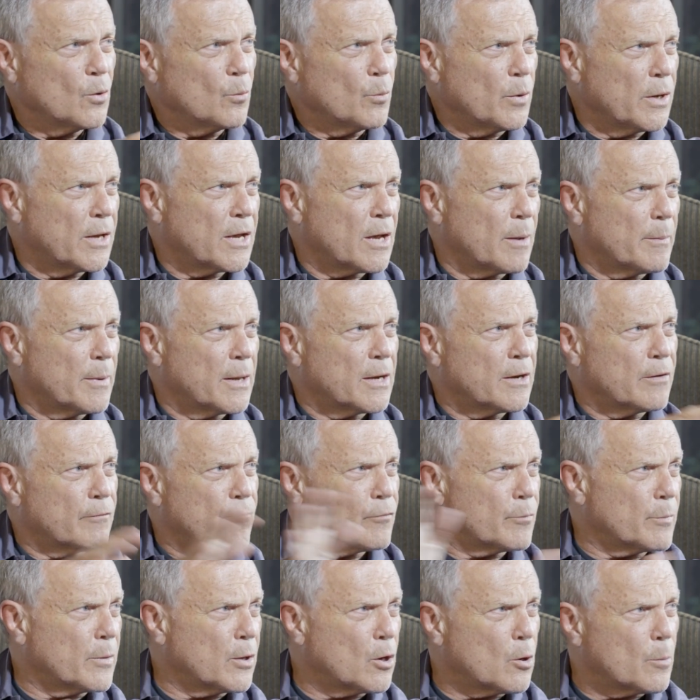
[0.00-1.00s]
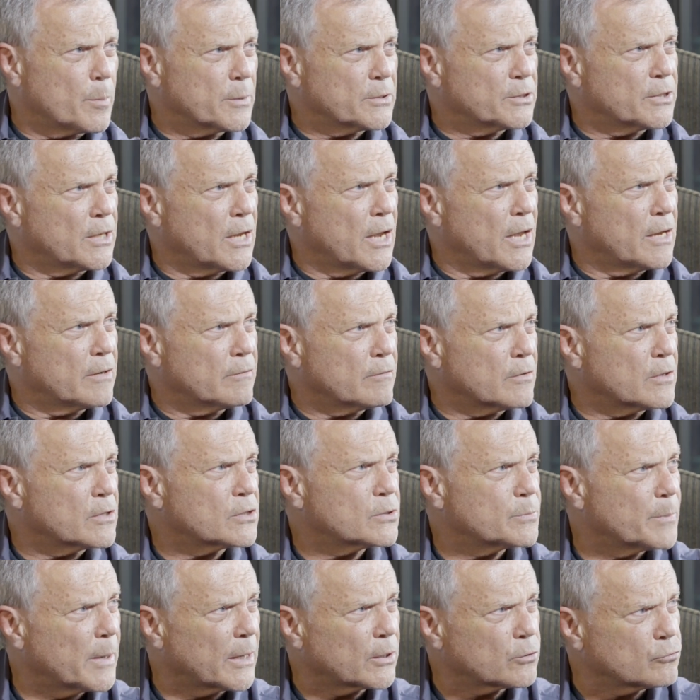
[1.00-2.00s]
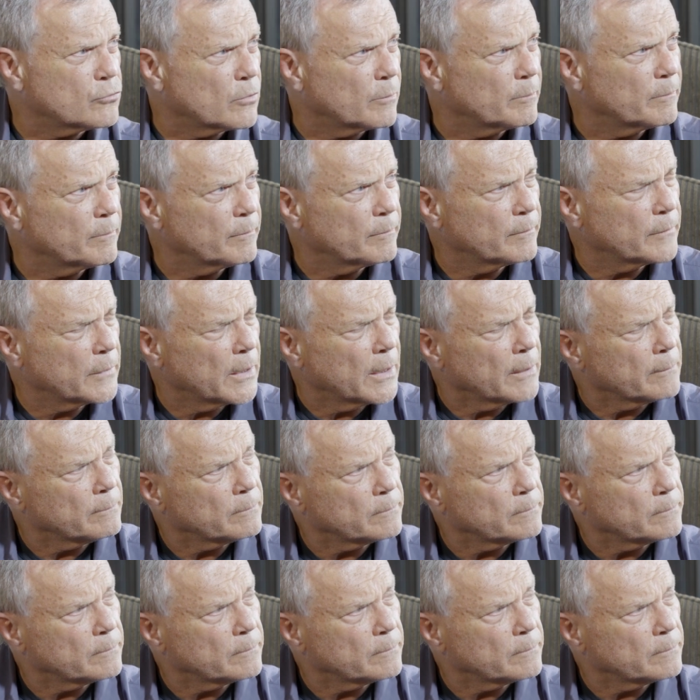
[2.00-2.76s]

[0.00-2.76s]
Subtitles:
We come at it from the opposite end of the spectrum. Yeah.